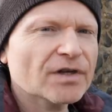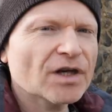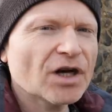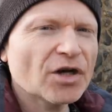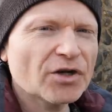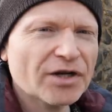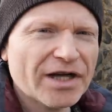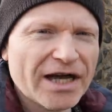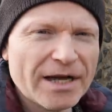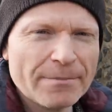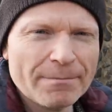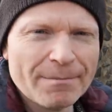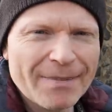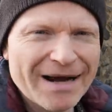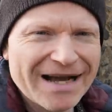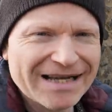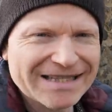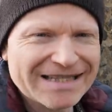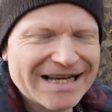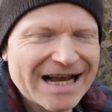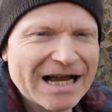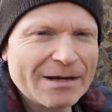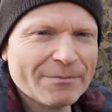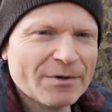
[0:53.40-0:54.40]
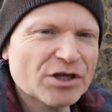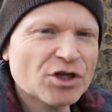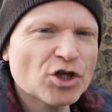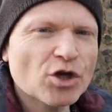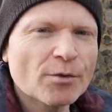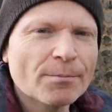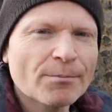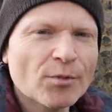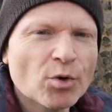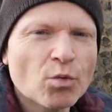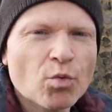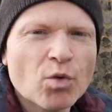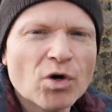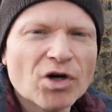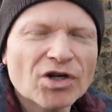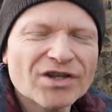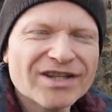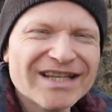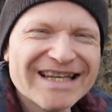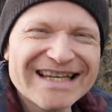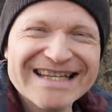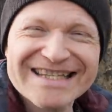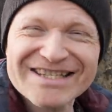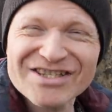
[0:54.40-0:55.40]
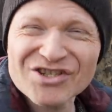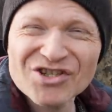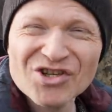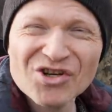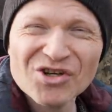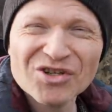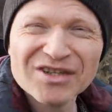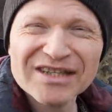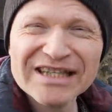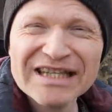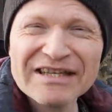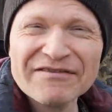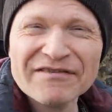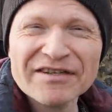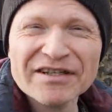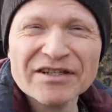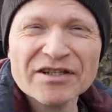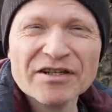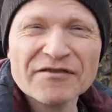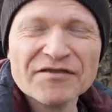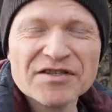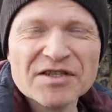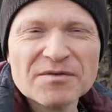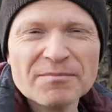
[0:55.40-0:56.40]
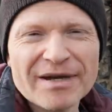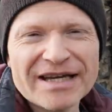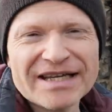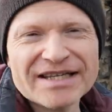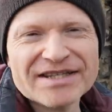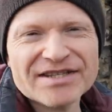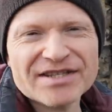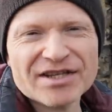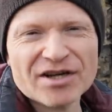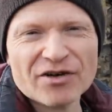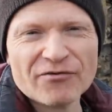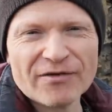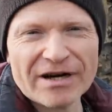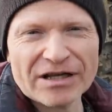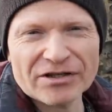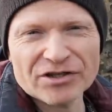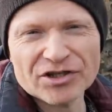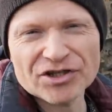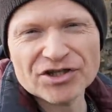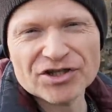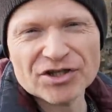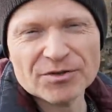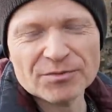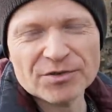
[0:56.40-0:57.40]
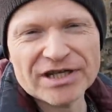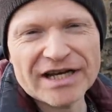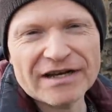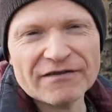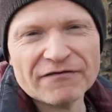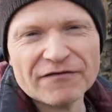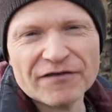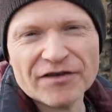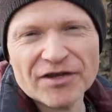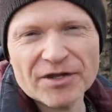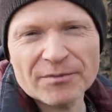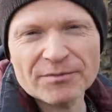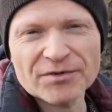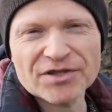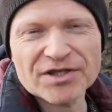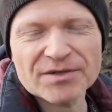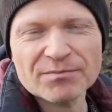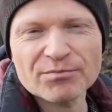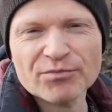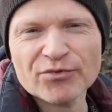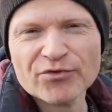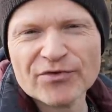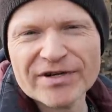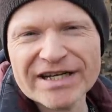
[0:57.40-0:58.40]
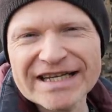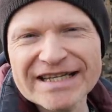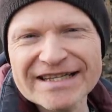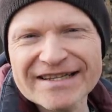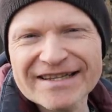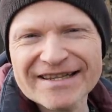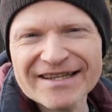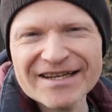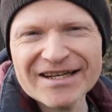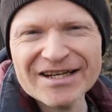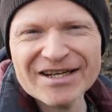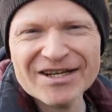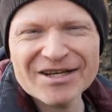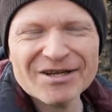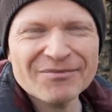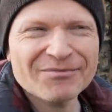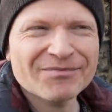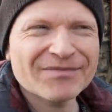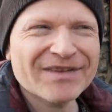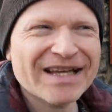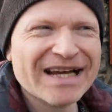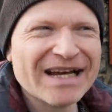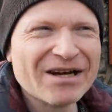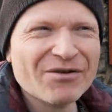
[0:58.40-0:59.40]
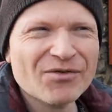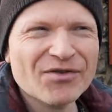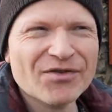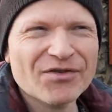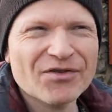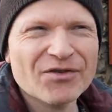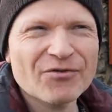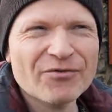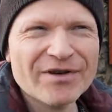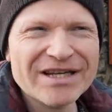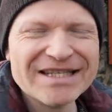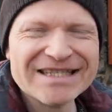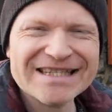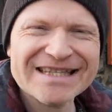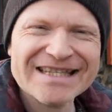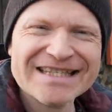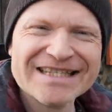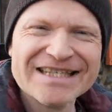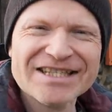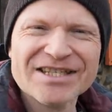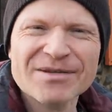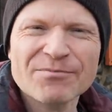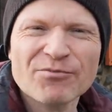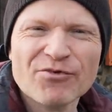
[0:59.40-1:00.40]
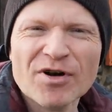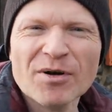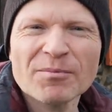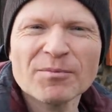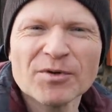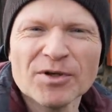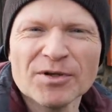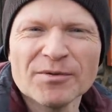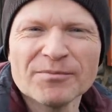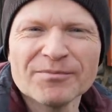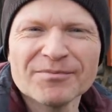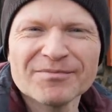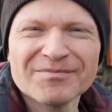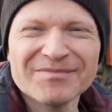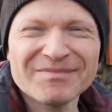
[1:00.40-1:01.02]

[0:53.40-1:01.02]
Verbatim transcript: Okay, bad habit number one is not leaving enough space around your subject for them to breathe. Now, the reason this is a problem,